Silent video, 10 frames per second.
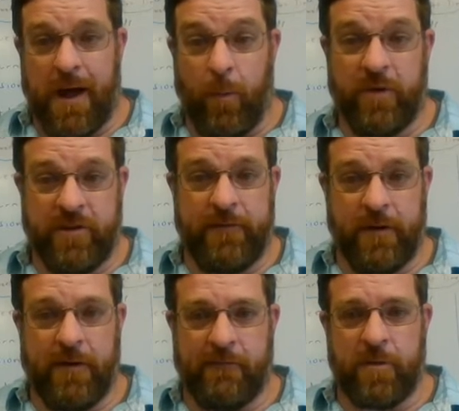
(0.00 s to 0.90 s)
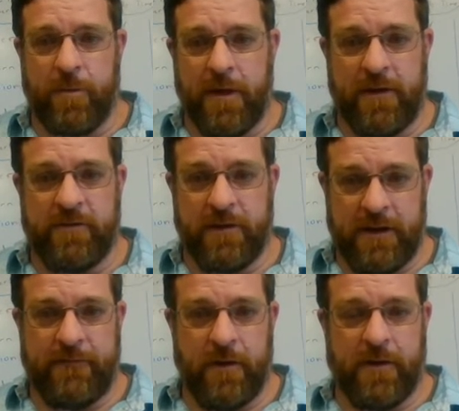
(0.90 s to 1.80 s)
I want you to feel comfortable with, that you
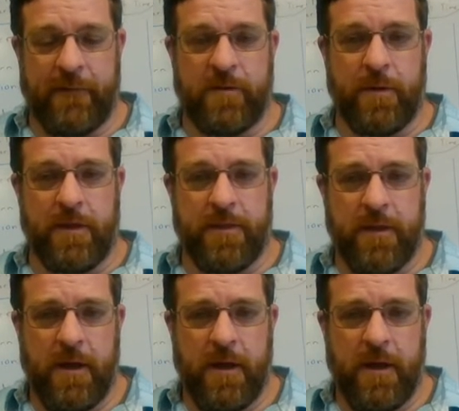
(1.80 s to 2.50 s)
need to feel comfortable with